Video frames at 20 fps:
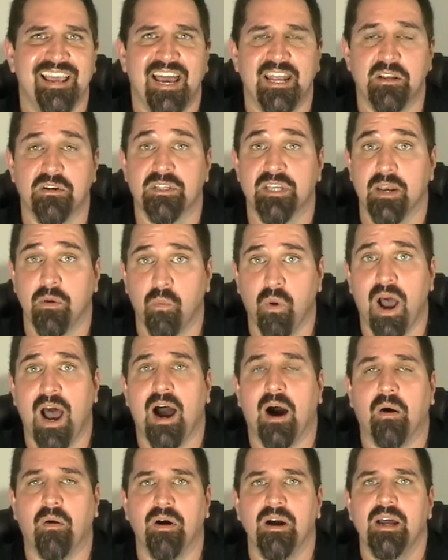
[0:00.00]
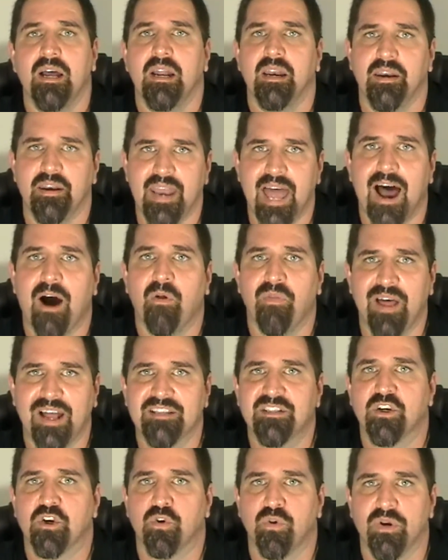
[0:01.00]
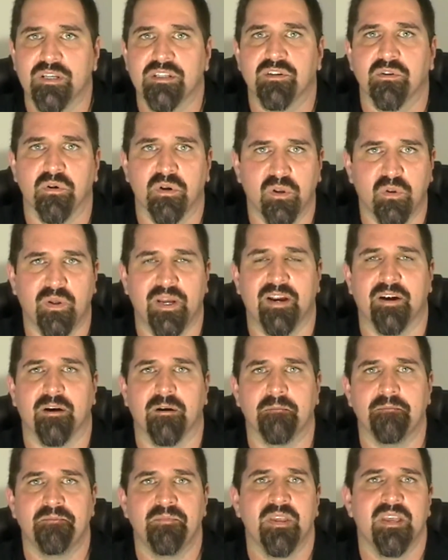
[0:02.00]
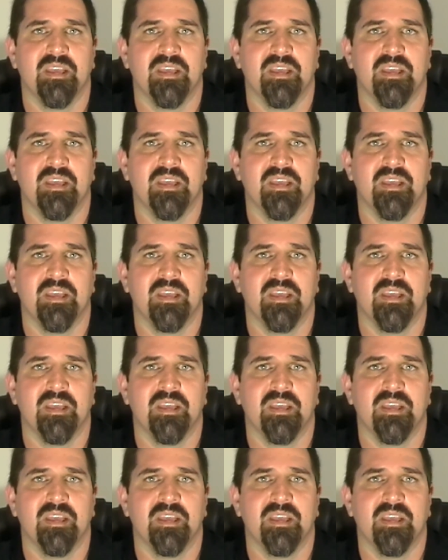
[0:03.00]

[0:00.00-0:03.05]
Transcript: And you say, wow, now that's crystal clear.